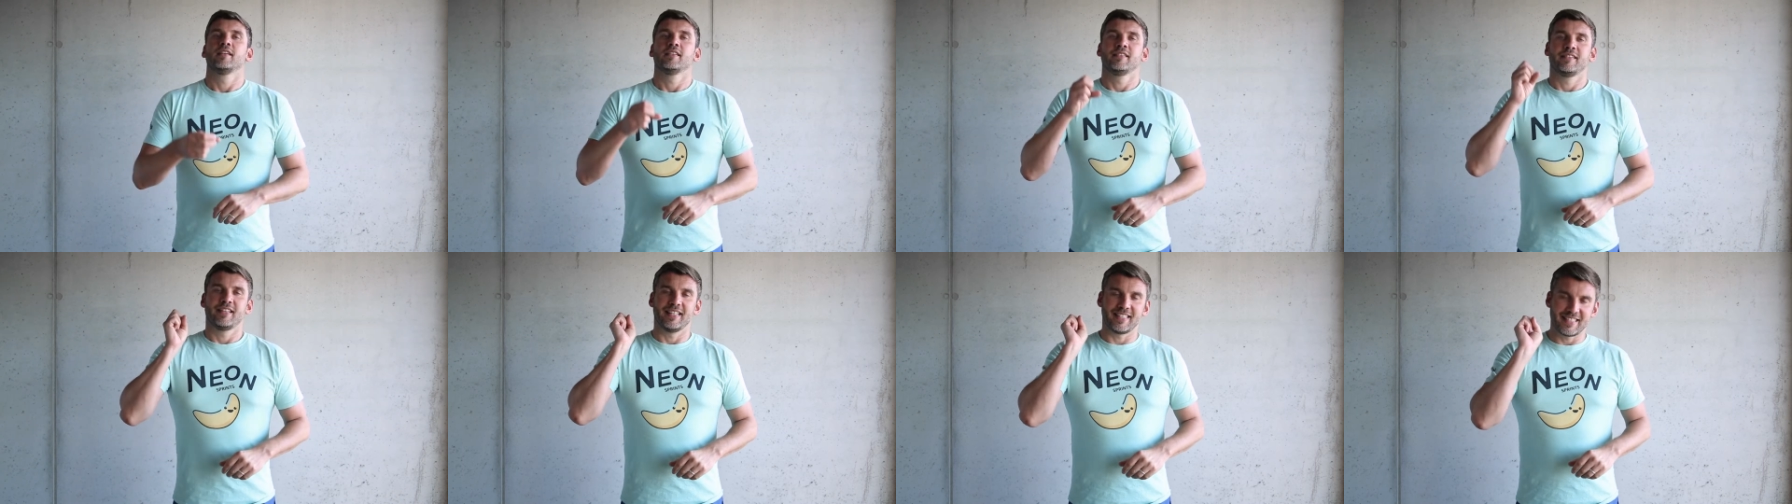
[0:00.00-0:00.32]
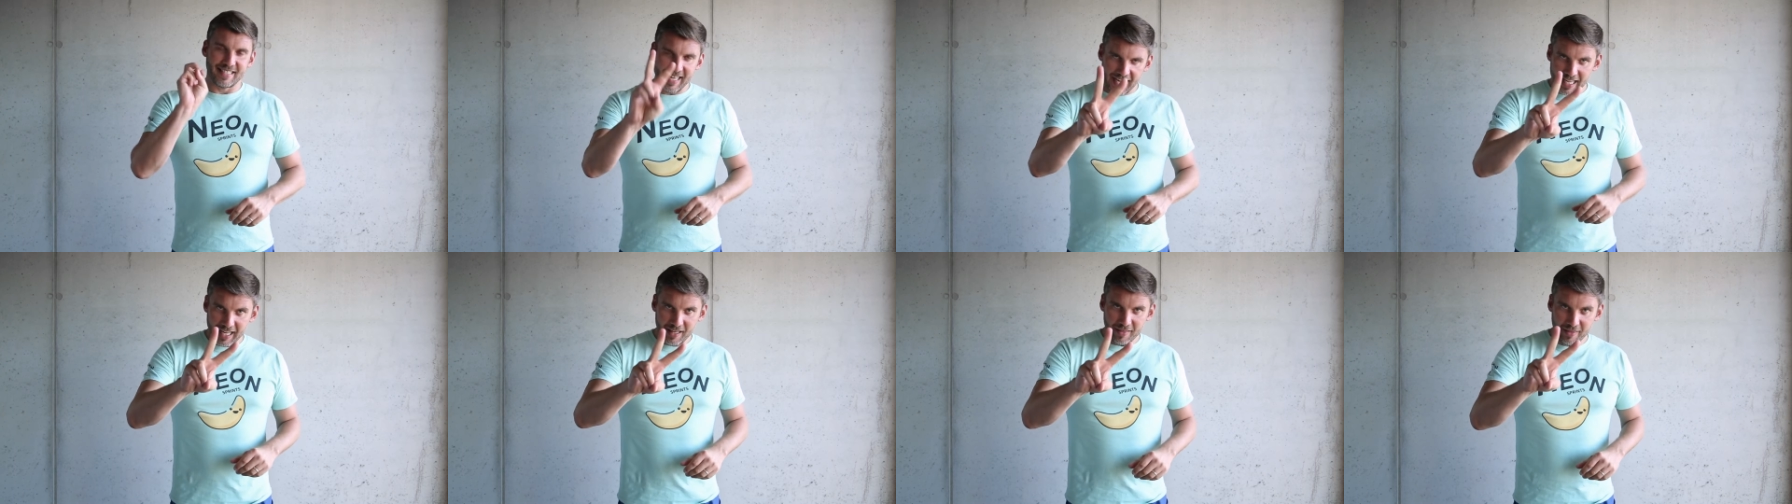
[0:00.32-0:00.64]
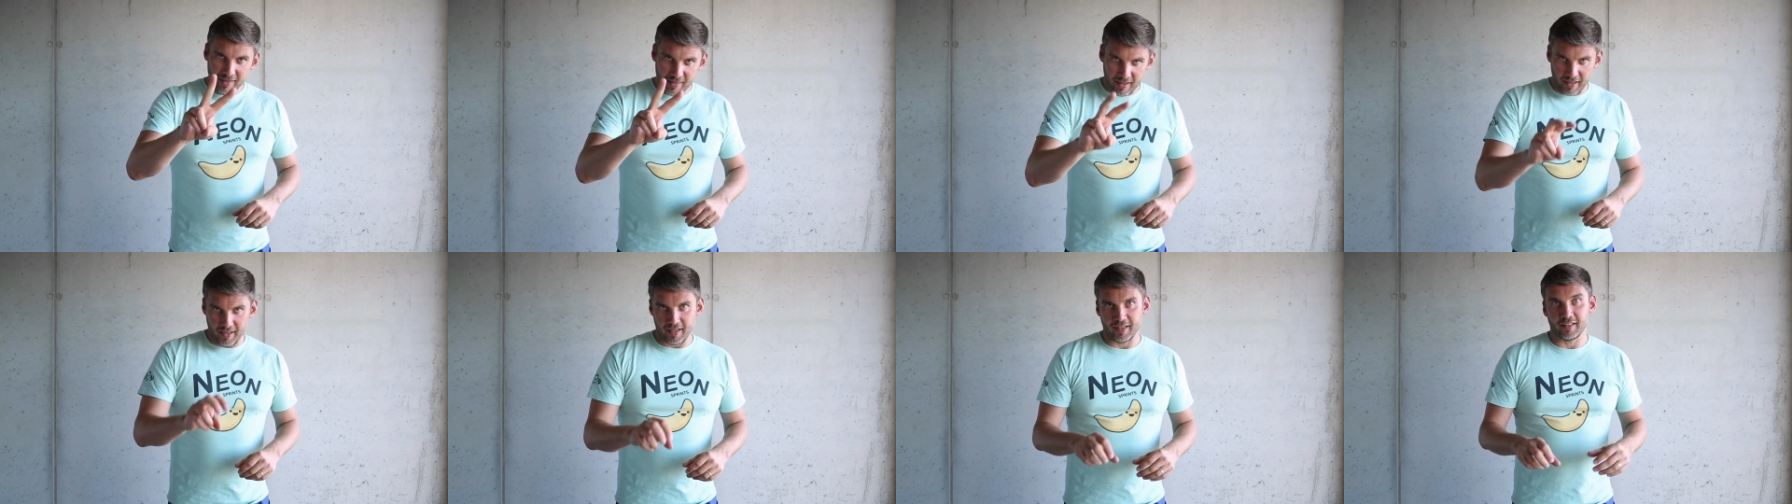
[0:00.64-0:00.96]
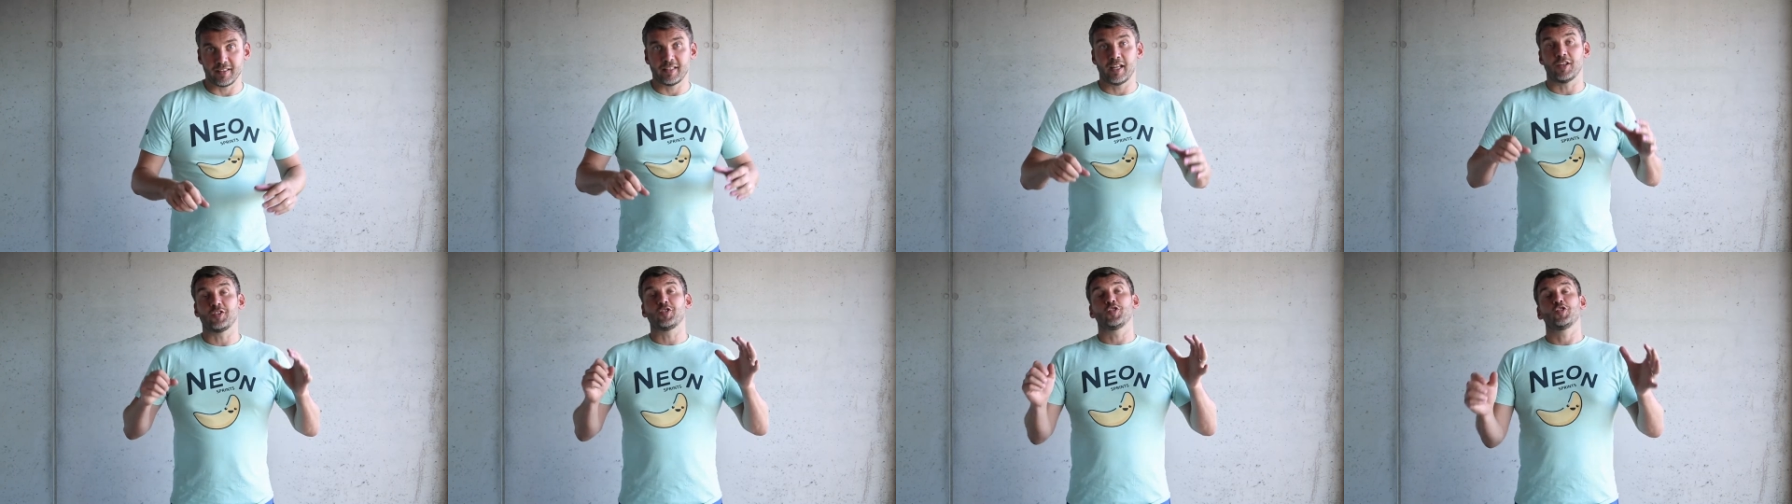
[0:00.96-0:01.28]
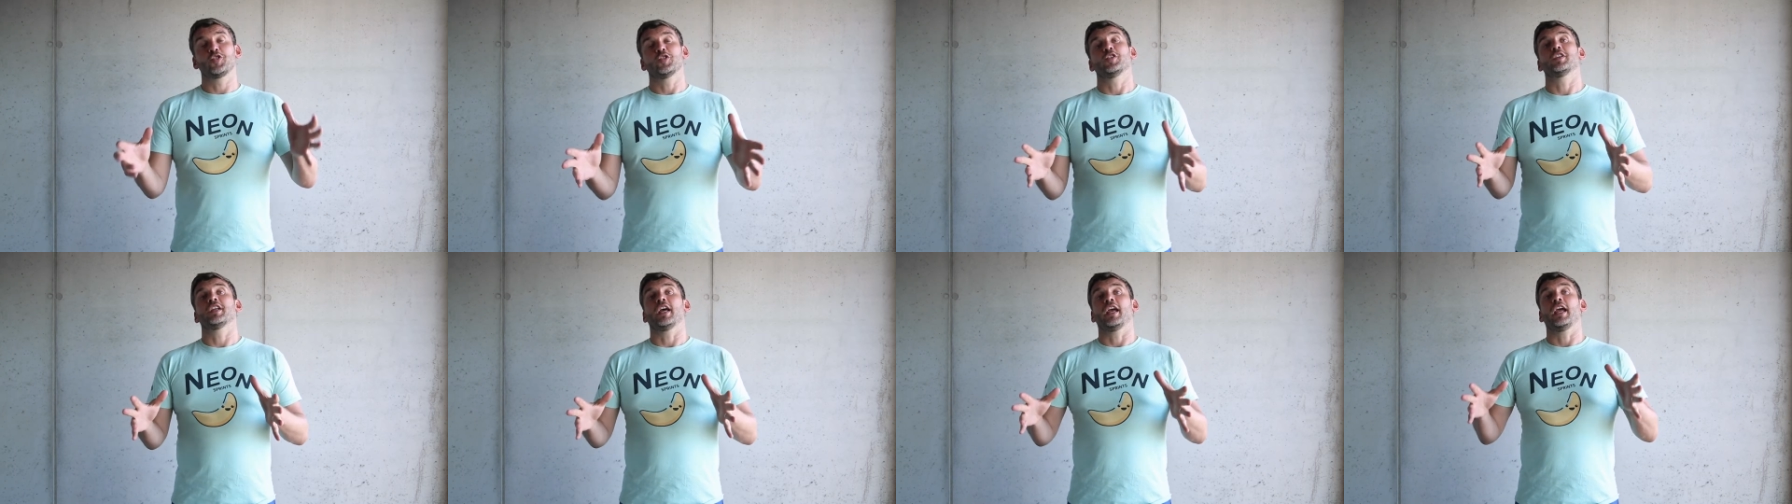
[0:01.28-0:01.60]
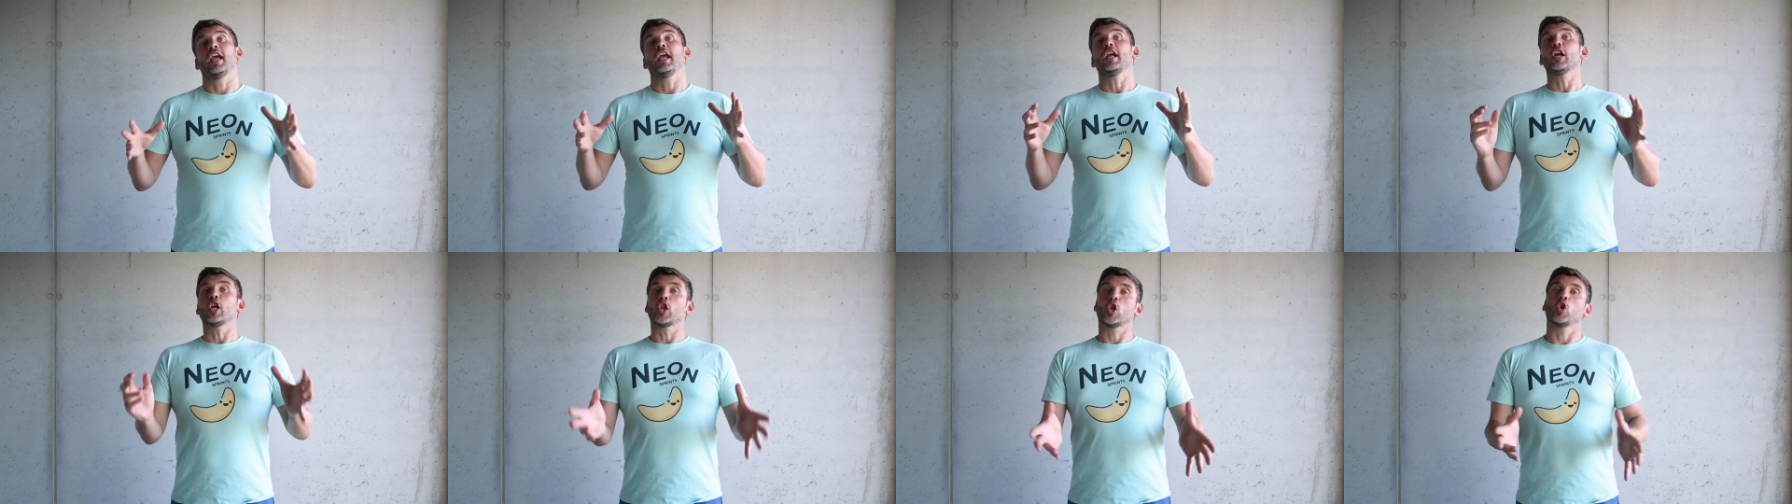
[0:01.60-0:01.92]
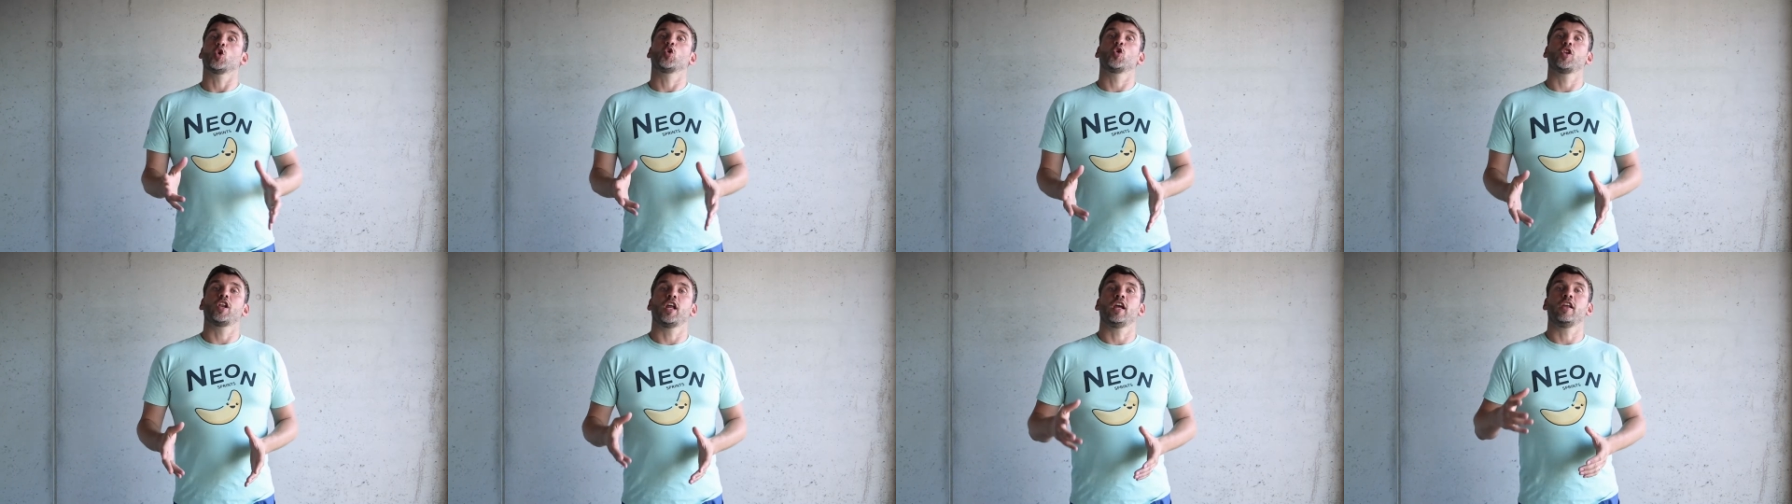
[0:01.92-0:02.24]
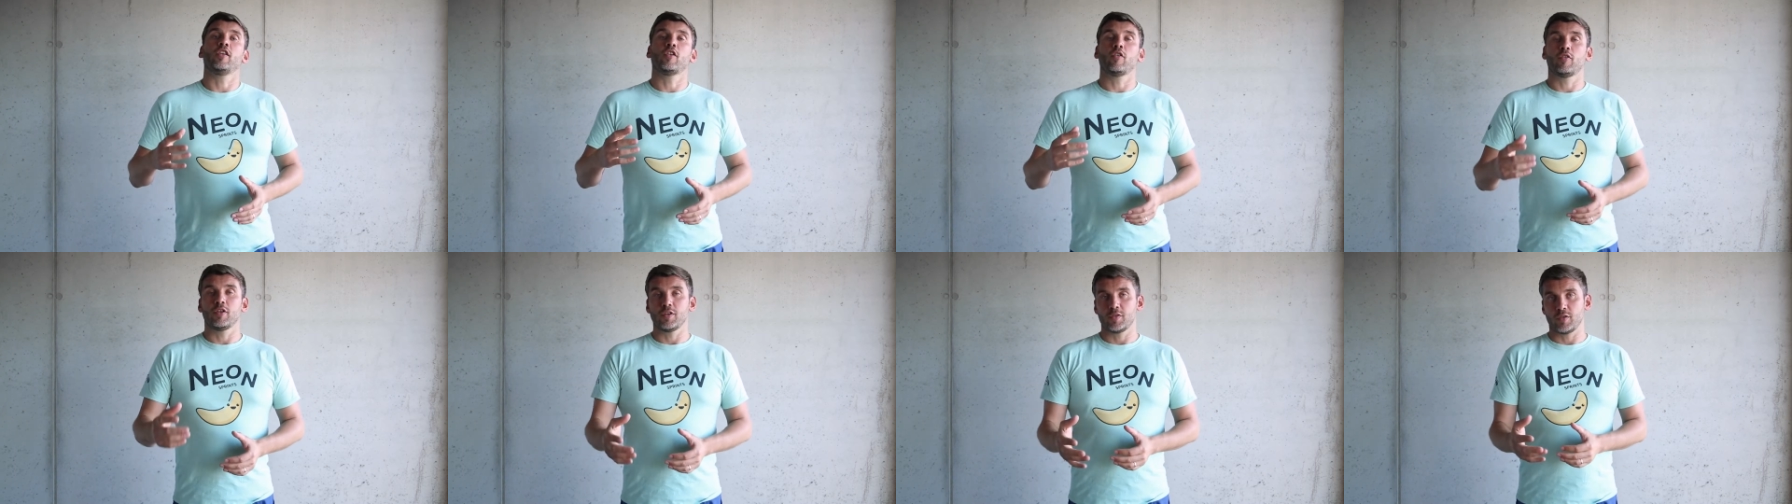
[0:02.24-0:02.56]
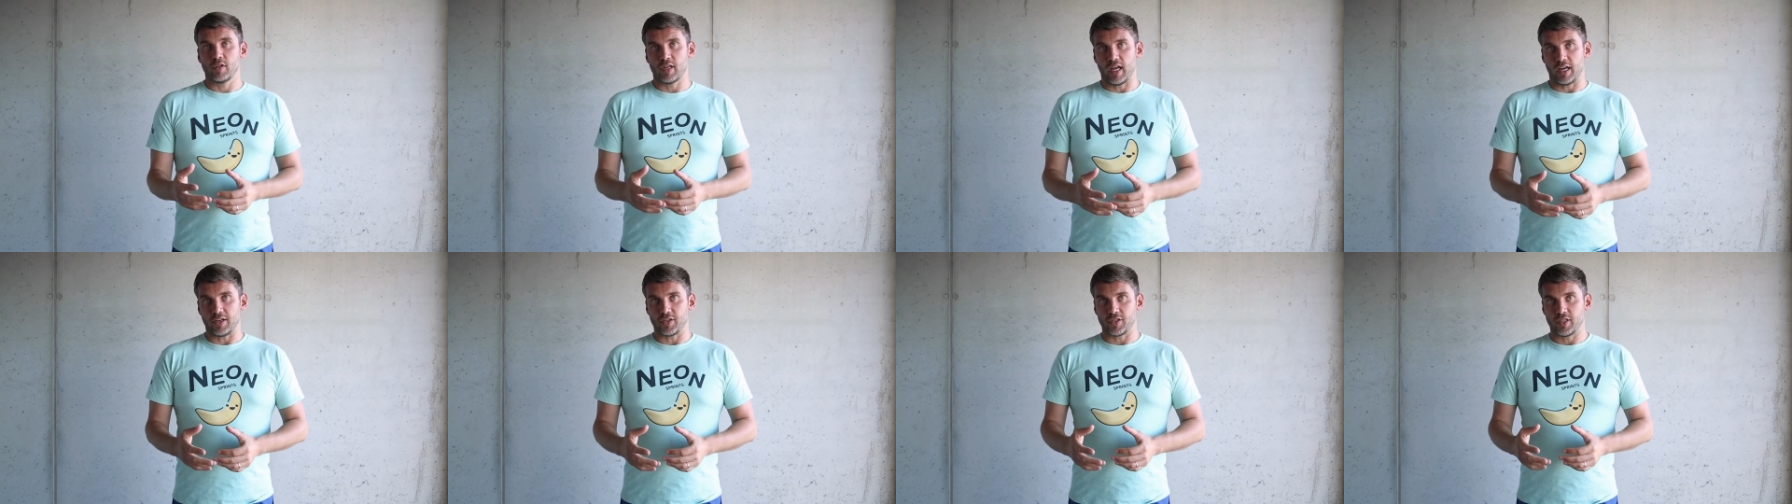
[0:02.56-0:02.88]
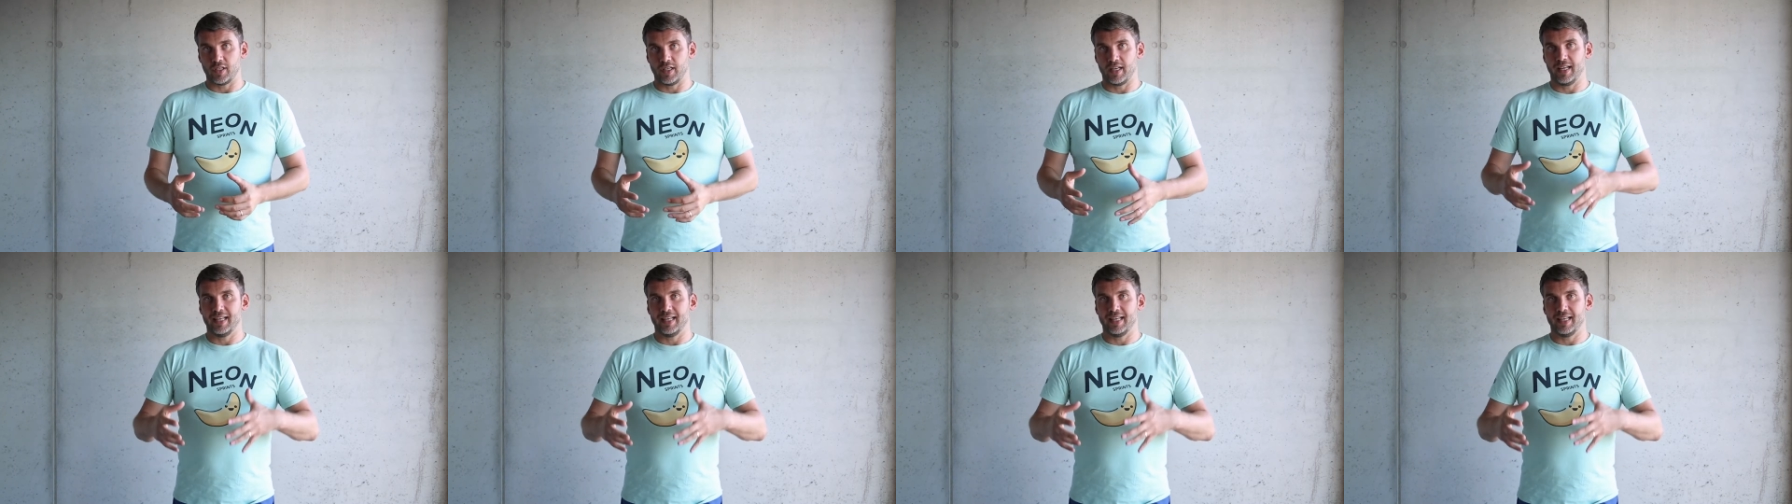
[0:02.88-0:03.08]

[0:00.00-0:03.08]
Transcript: The second thing that you should include in your introduction